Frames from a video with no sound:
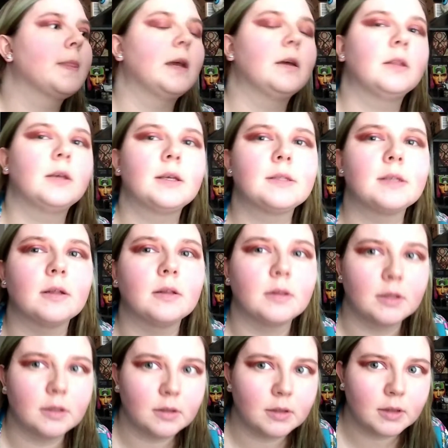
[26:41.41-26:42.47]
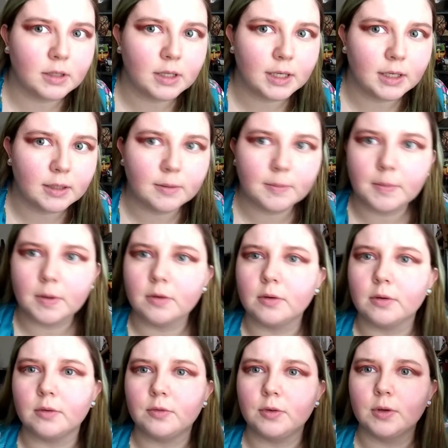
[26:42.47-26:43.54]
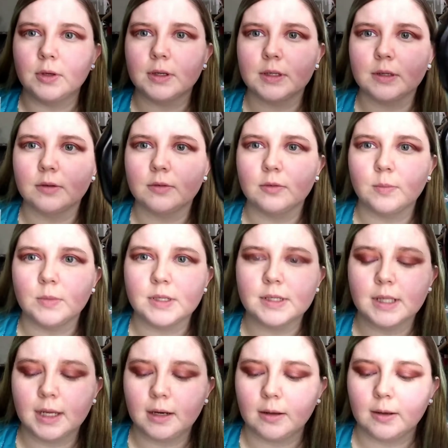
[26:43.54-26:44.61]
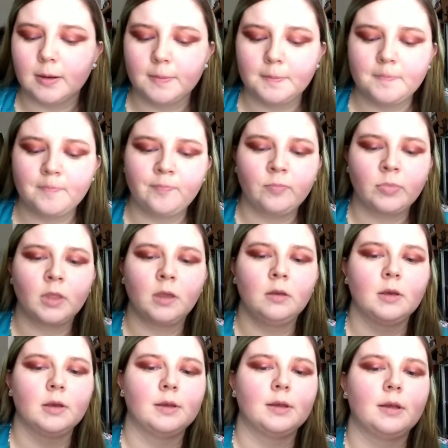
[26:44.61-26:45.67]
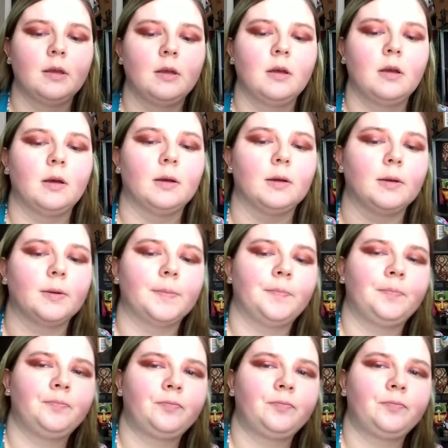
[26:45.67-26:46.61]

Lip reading: I think it's a little light. I don't know if you can tell from this lighting. I